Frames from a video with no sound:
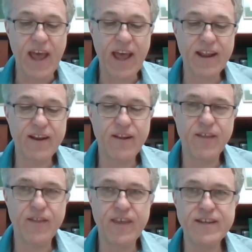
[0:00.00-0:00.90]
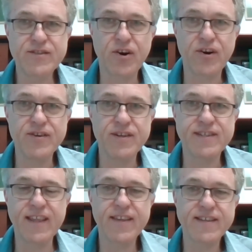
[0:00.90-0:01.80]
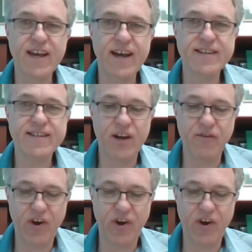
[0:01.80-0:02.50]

And these are synthesized in a